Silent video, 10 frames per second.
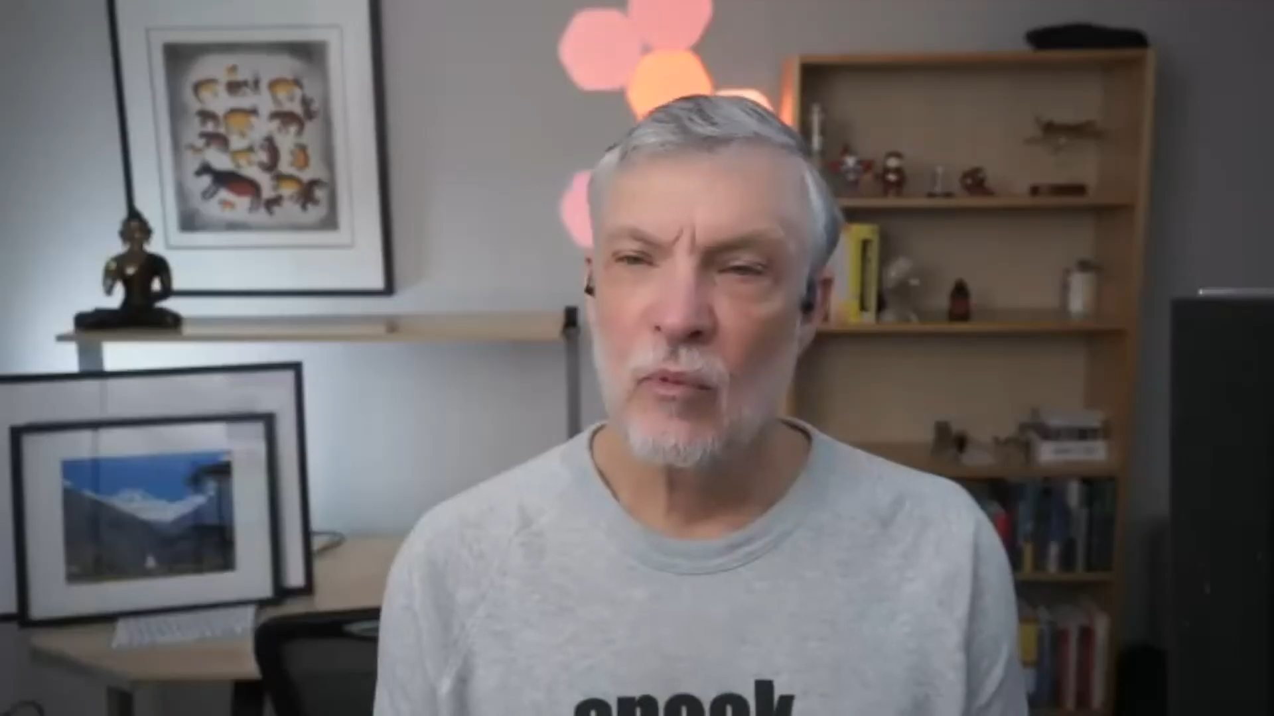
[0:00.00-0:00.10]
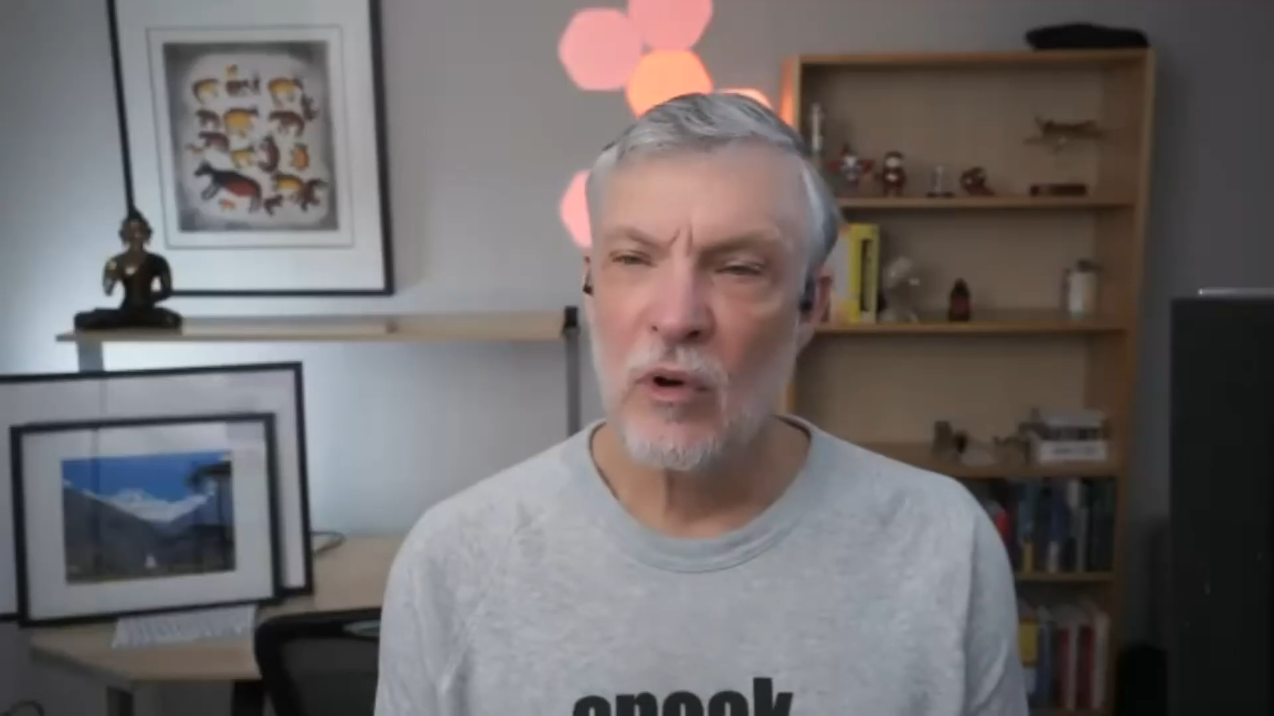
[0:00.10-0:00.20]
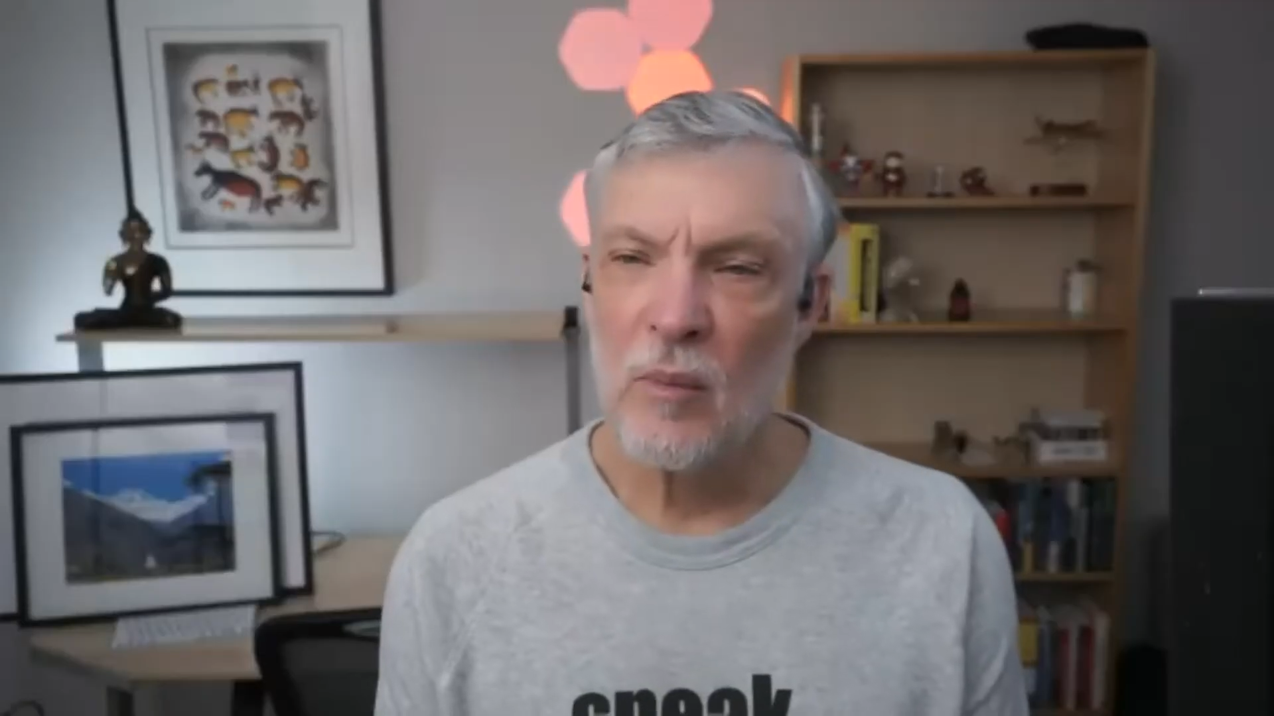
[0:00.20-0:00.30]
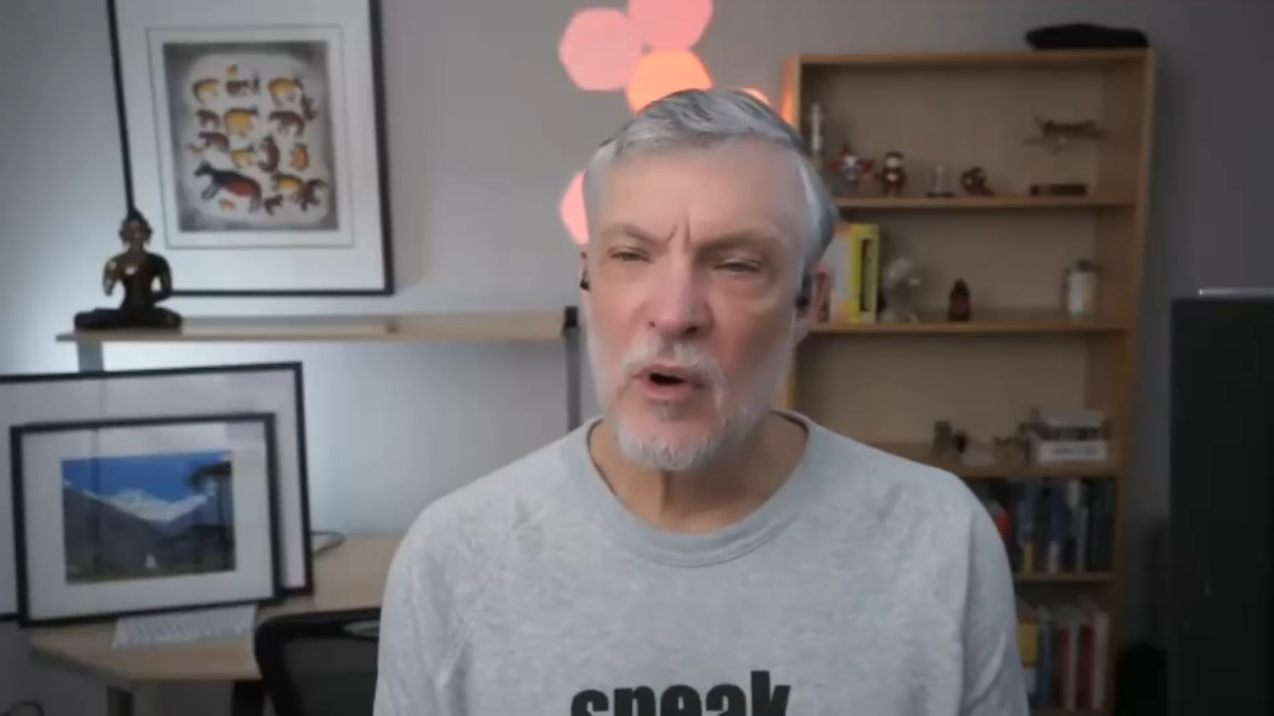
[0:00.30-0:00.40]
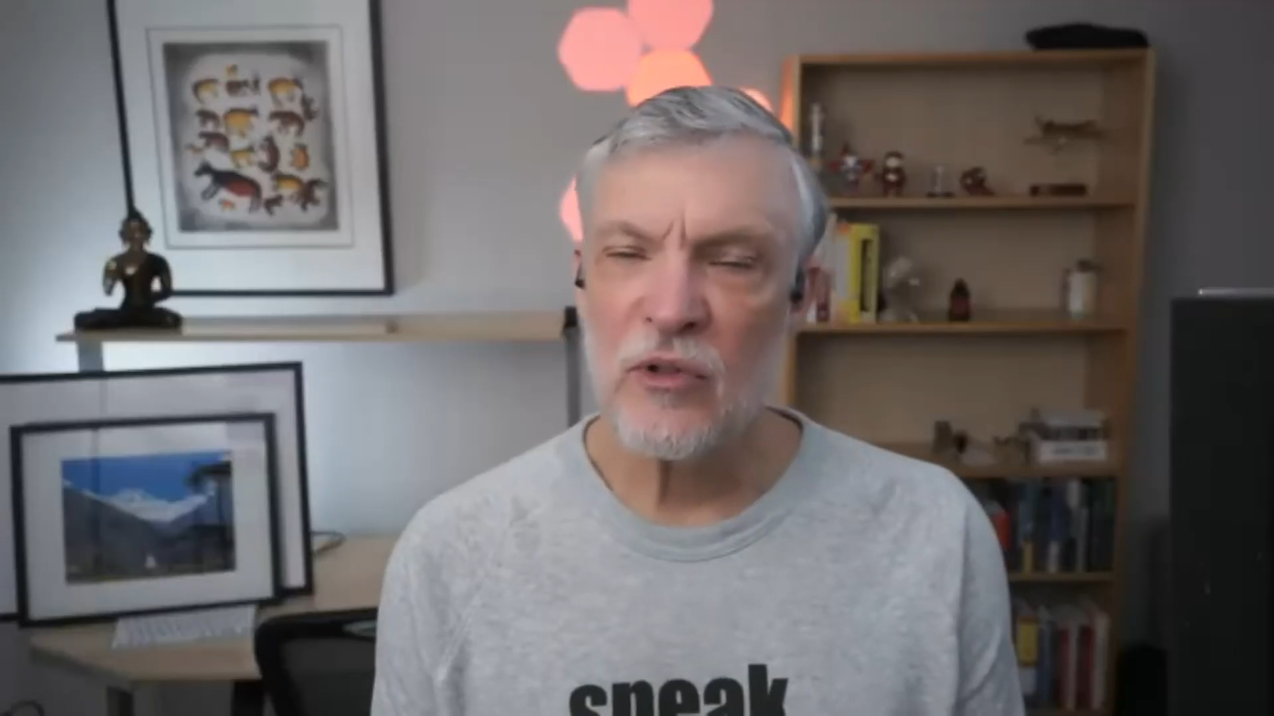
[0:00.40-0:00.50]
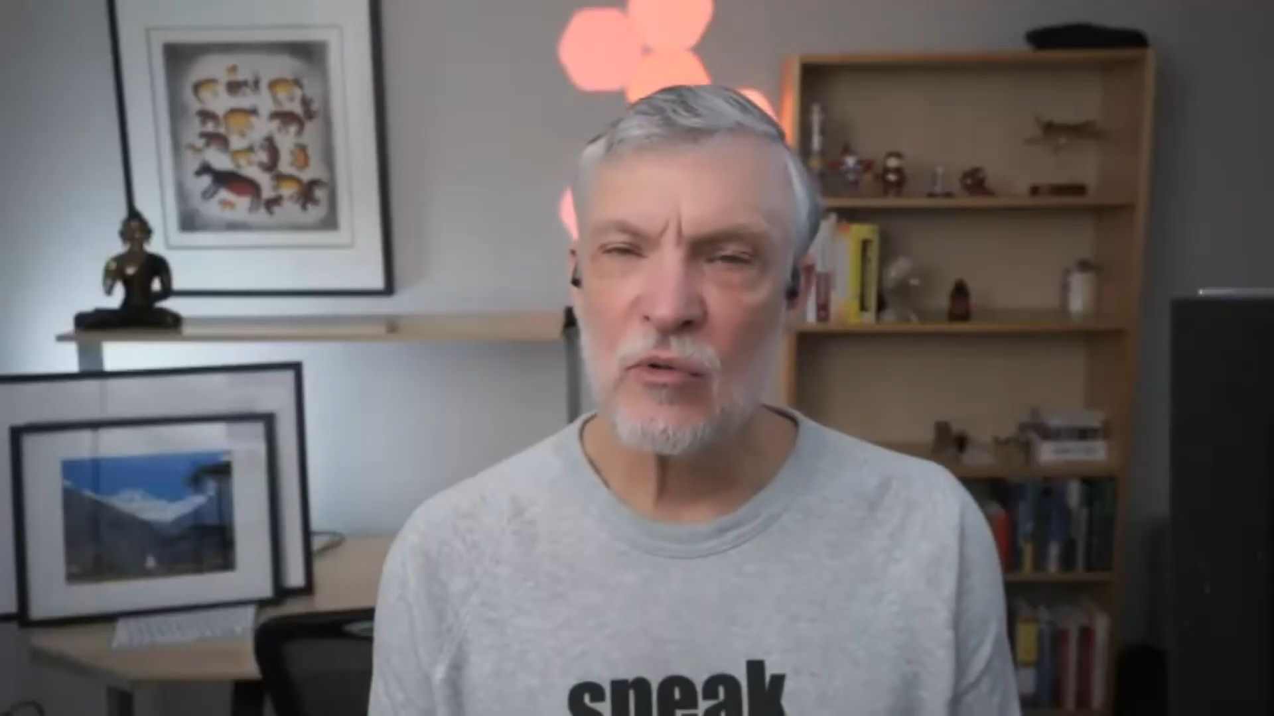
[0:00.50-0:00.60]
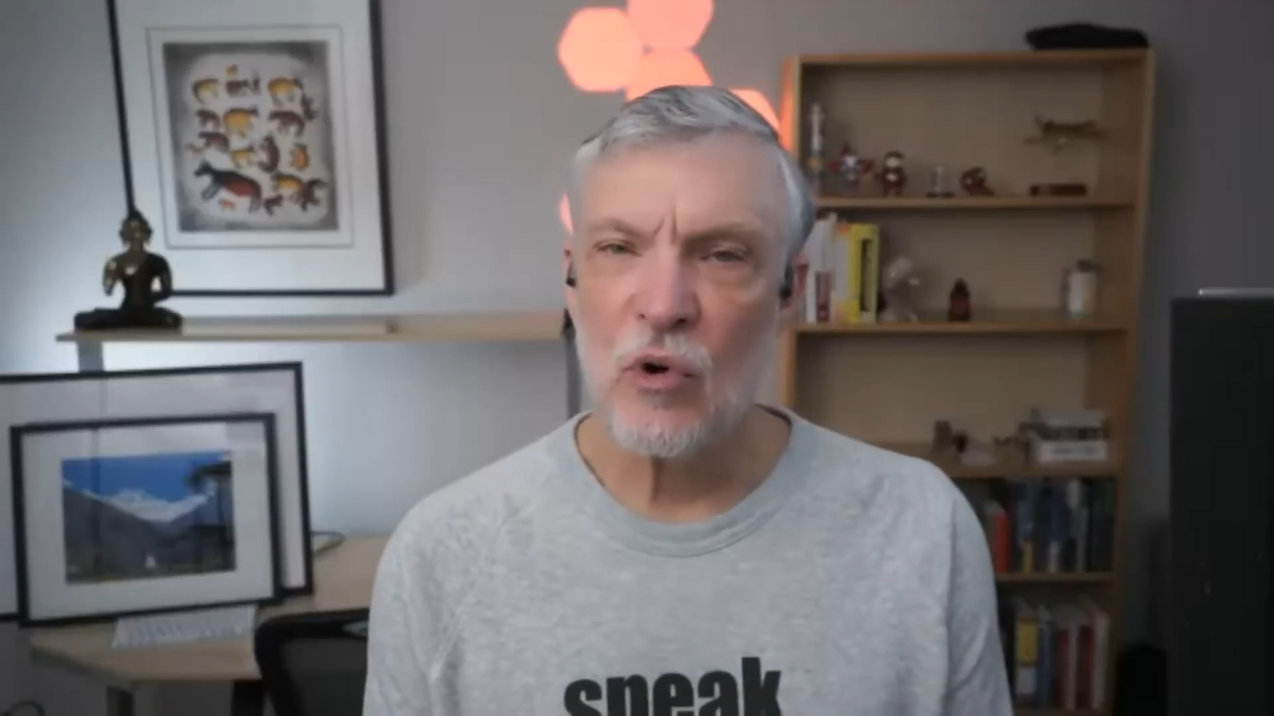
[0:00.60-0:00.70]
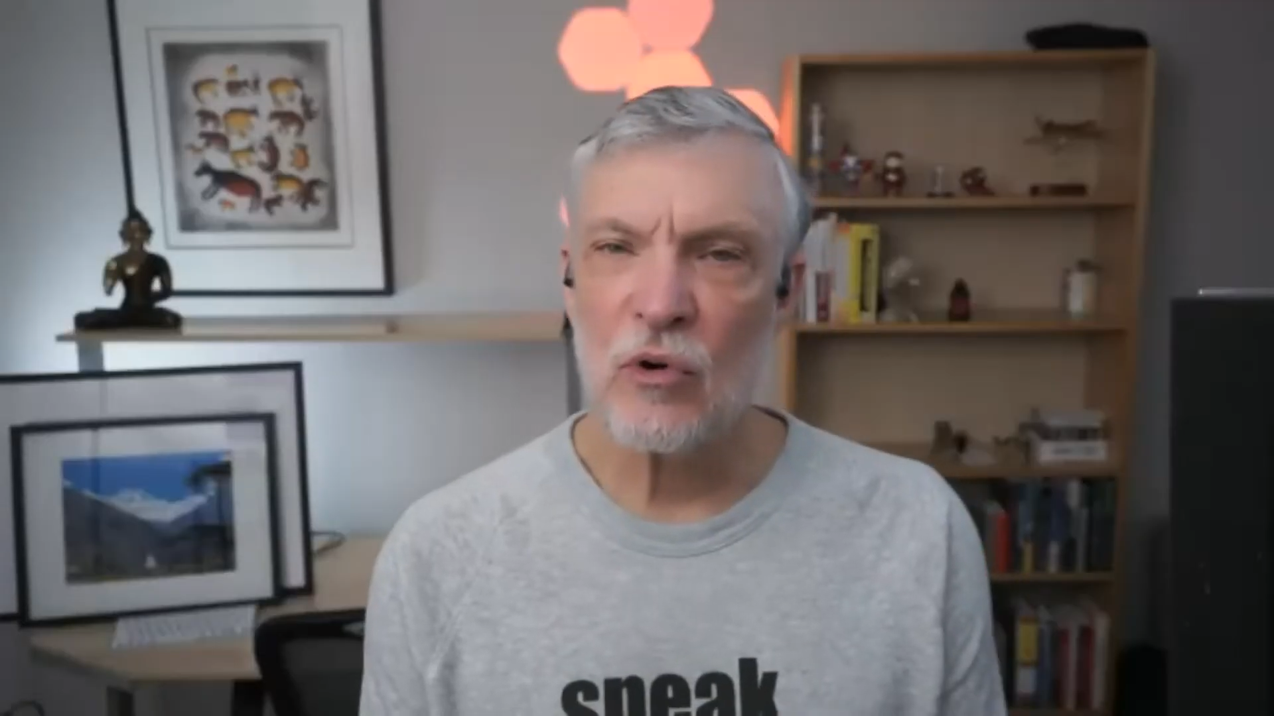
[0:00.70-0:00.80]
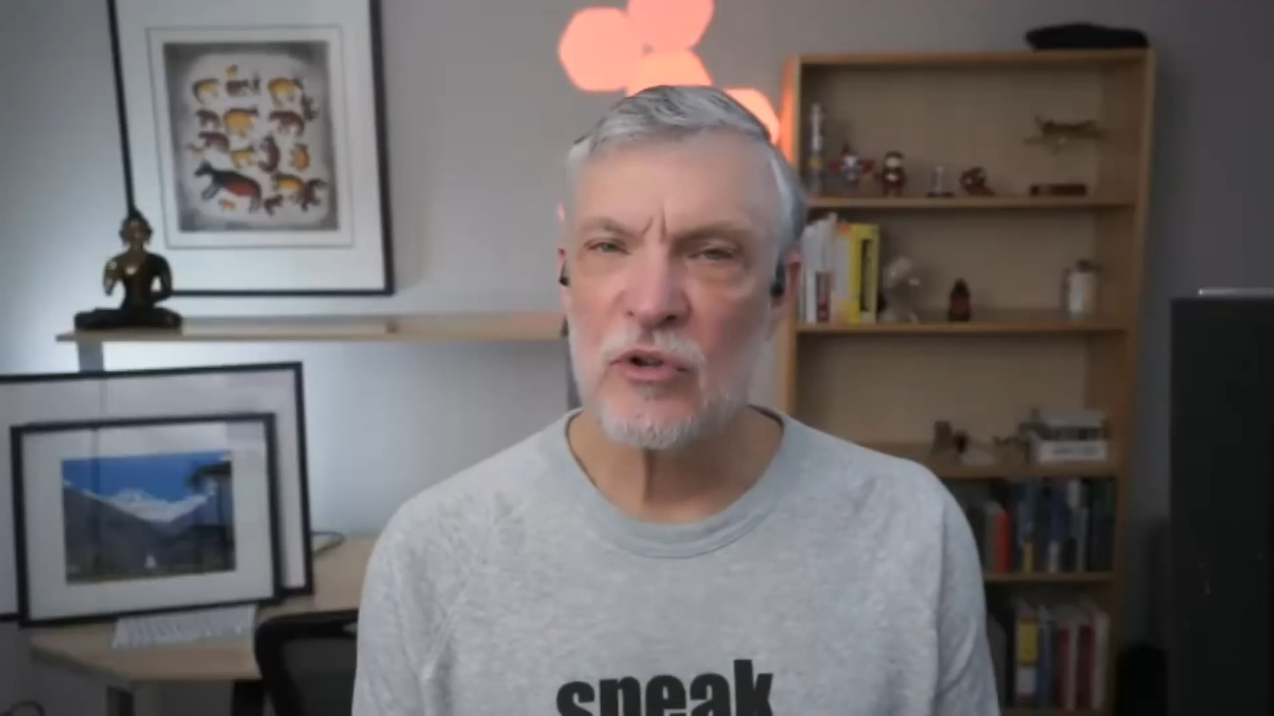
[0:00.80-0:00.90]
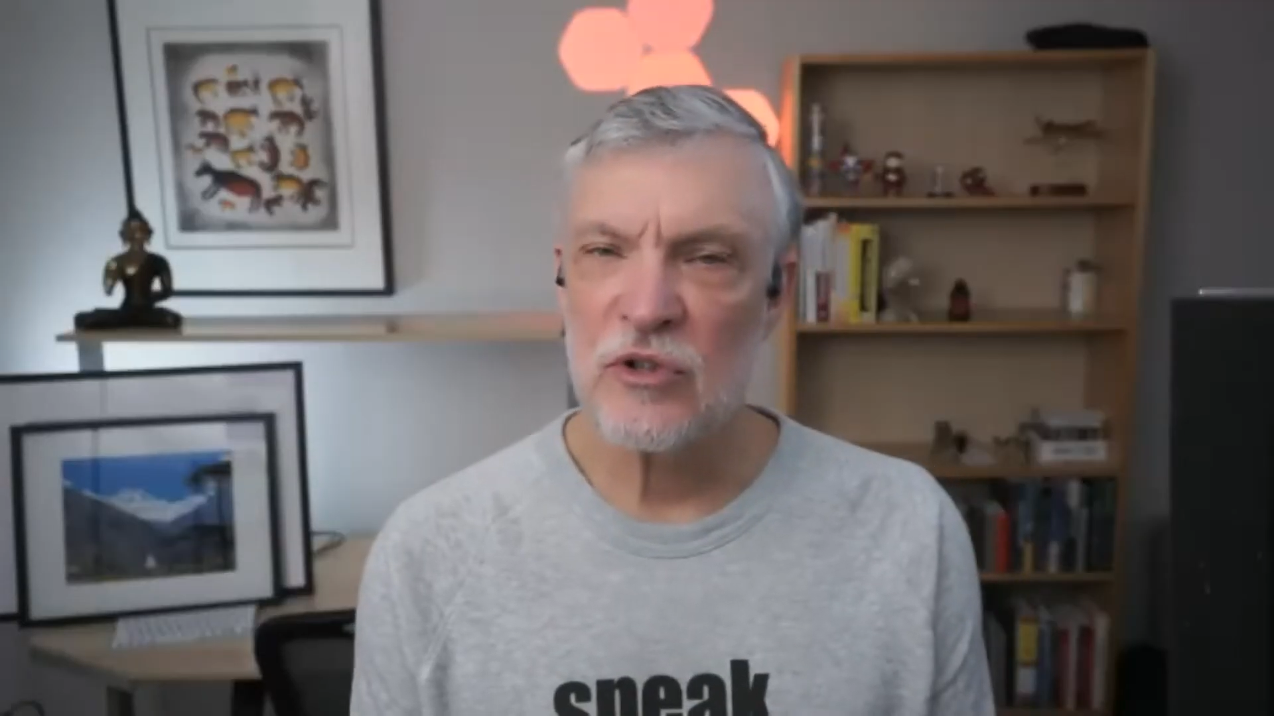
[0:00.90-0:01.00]
what about the
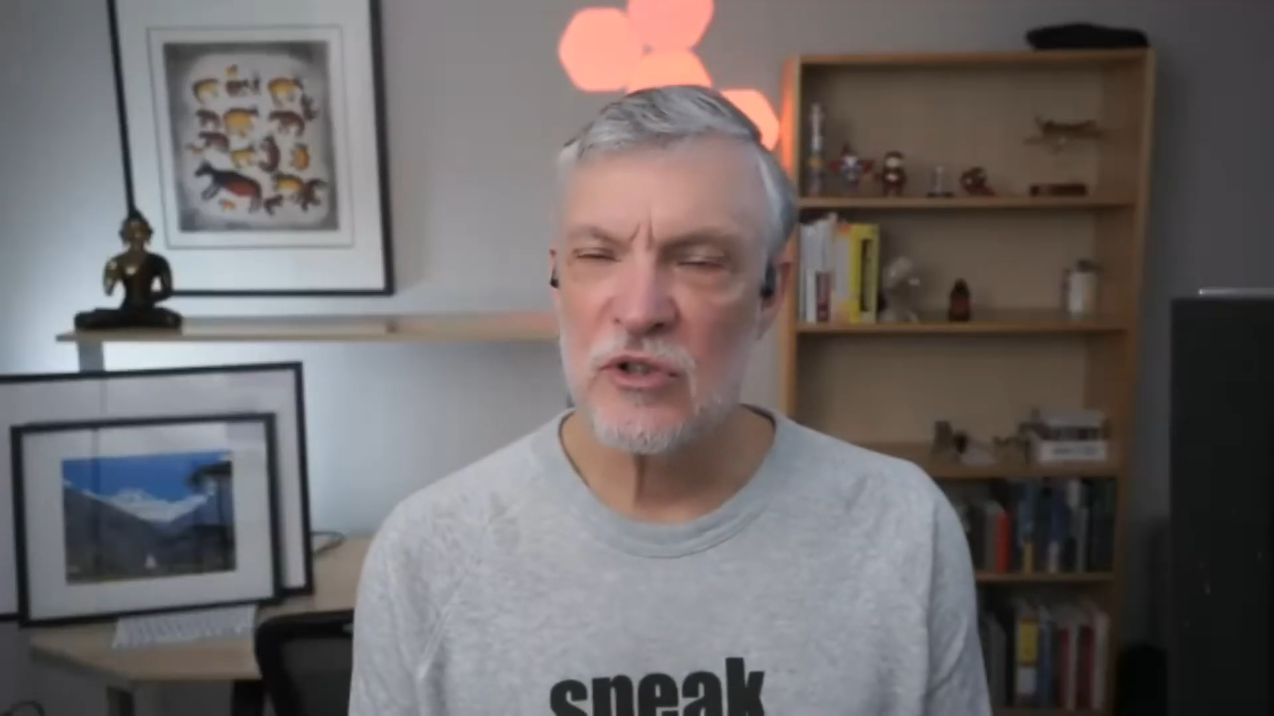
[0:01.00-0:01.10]
rotors?